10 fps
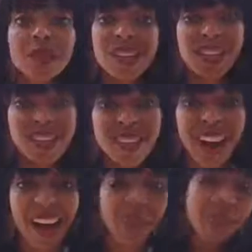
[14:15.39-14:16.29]

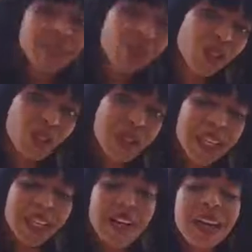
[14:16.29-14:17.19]
Instagram and social
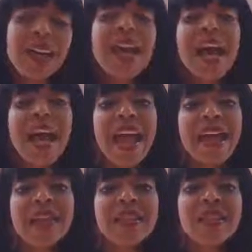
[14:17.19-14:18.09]
media,
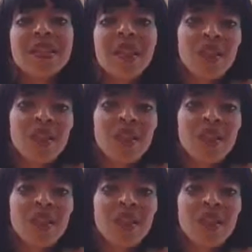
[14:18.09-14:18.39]
and